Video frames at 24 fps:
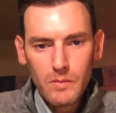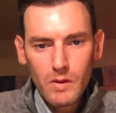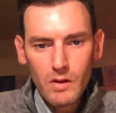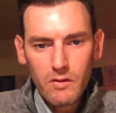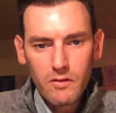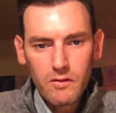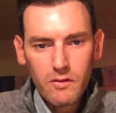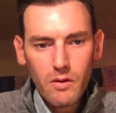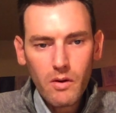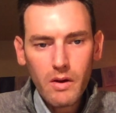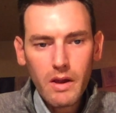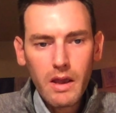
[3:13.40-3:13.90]

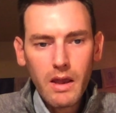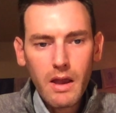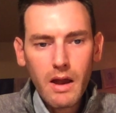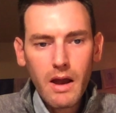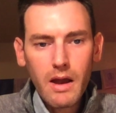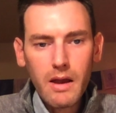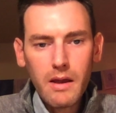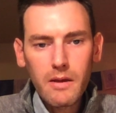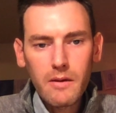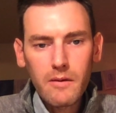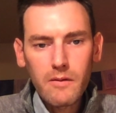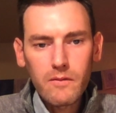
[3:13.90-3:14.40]

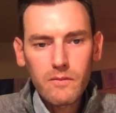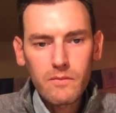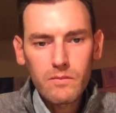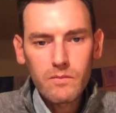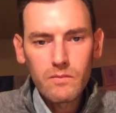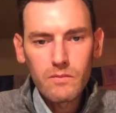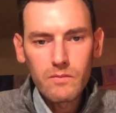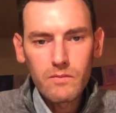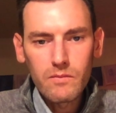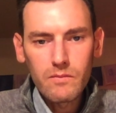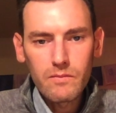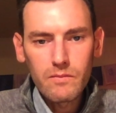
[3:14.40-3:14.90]
So
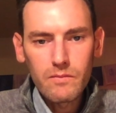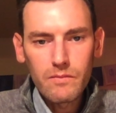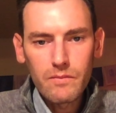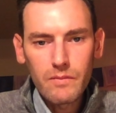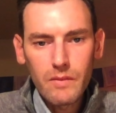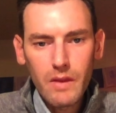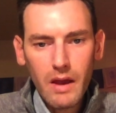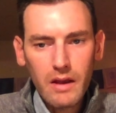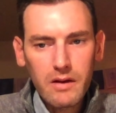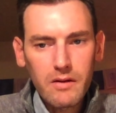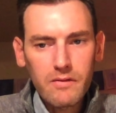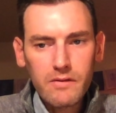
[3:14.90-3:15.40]

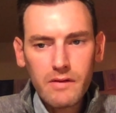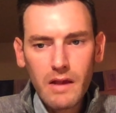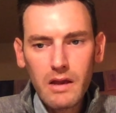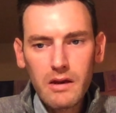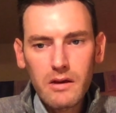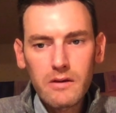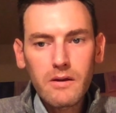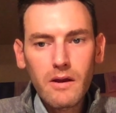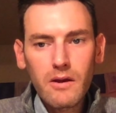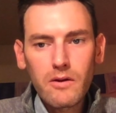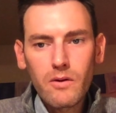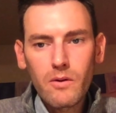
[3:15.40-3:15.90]
I
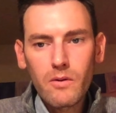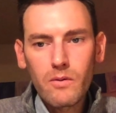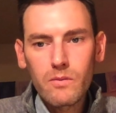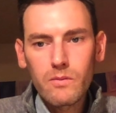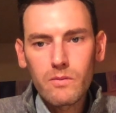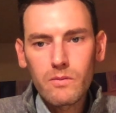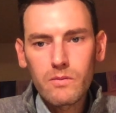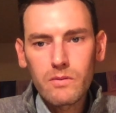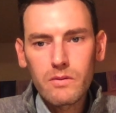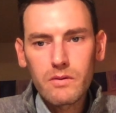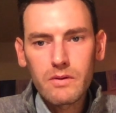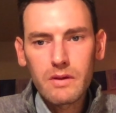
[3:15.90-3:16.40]
decided I
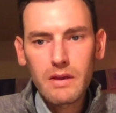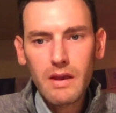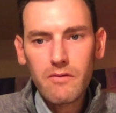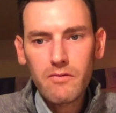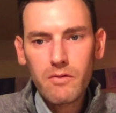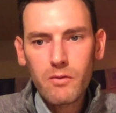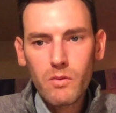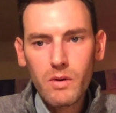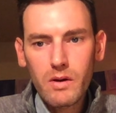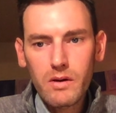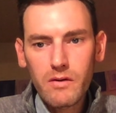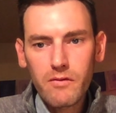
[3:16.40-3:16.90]
don't really
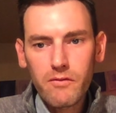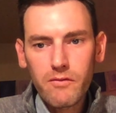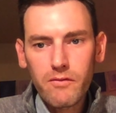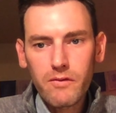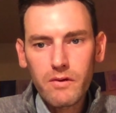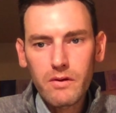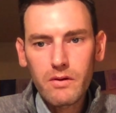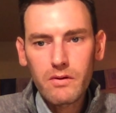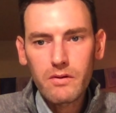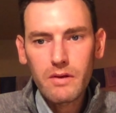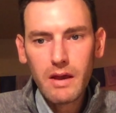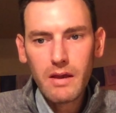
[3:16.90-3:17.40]
ever want to
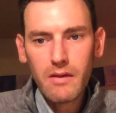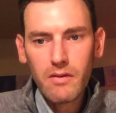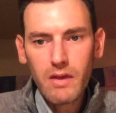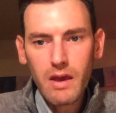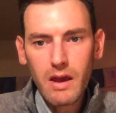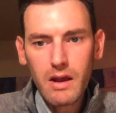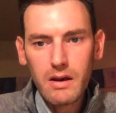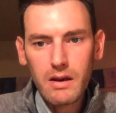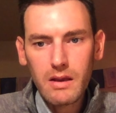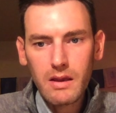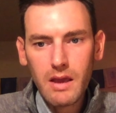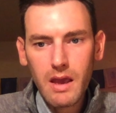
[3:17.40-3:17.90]
feel like
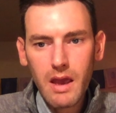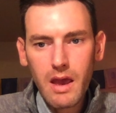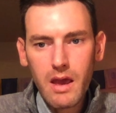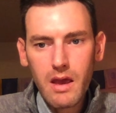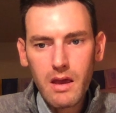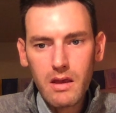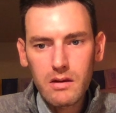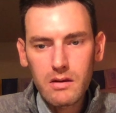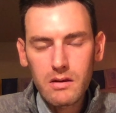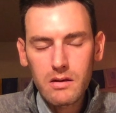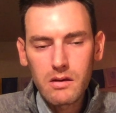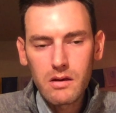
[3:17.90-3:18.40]
that
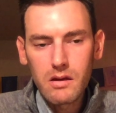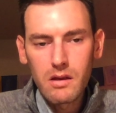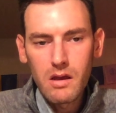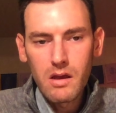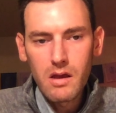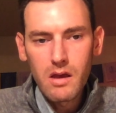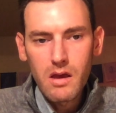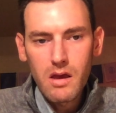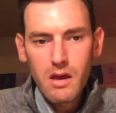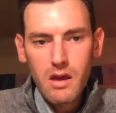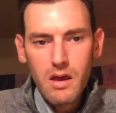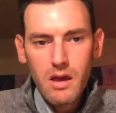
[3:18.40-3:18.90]
again.
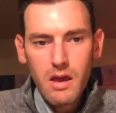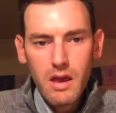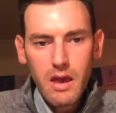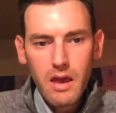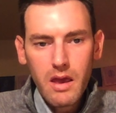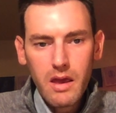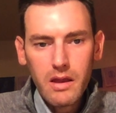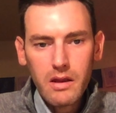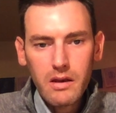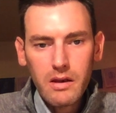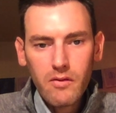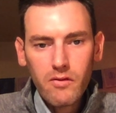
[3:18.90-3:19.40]

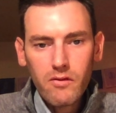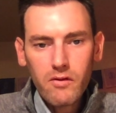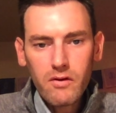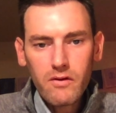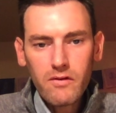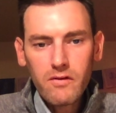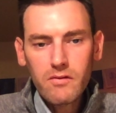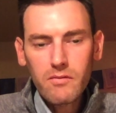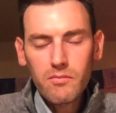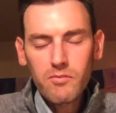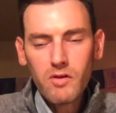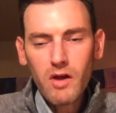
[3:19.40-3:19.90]
And it took
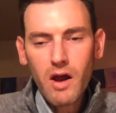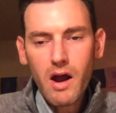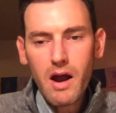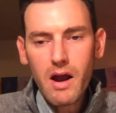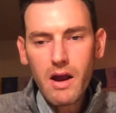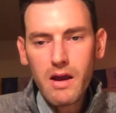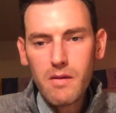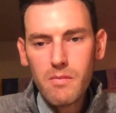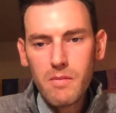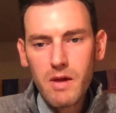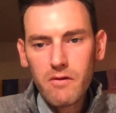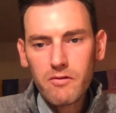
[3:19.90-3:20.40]
some
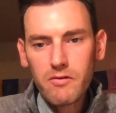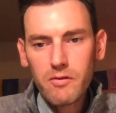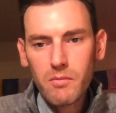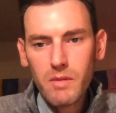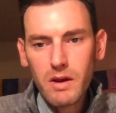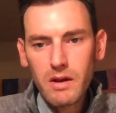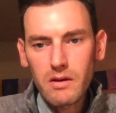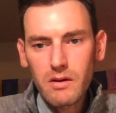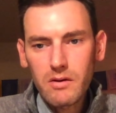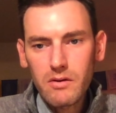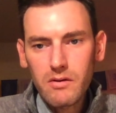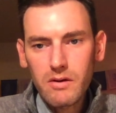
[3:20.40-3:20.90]
time after
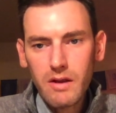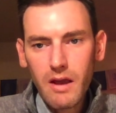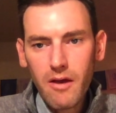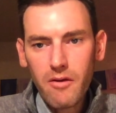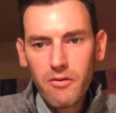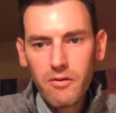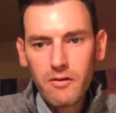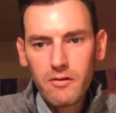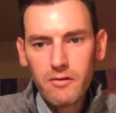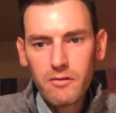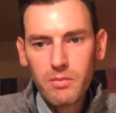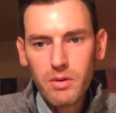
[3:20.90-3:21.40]
my
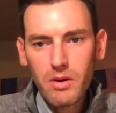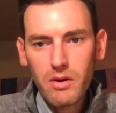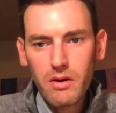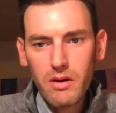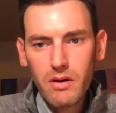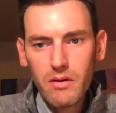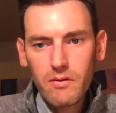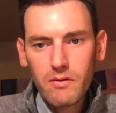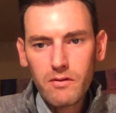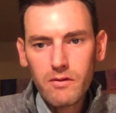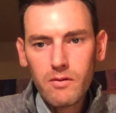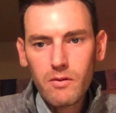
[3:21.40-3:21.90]
near-death
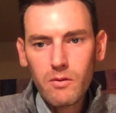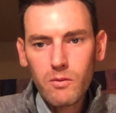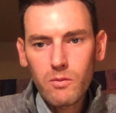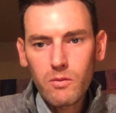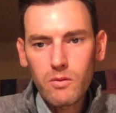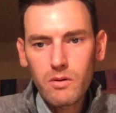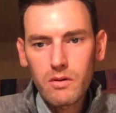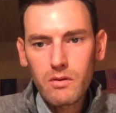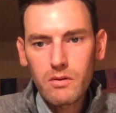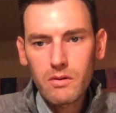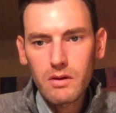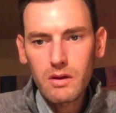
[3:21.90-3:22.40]
experience to
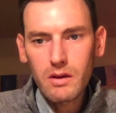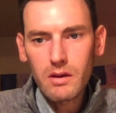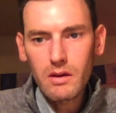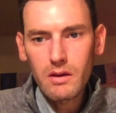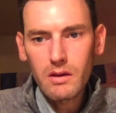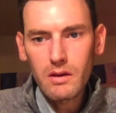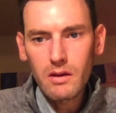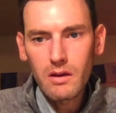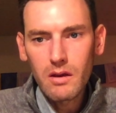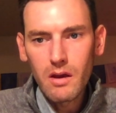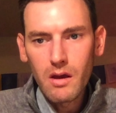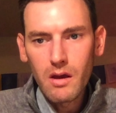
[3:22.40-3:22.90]
really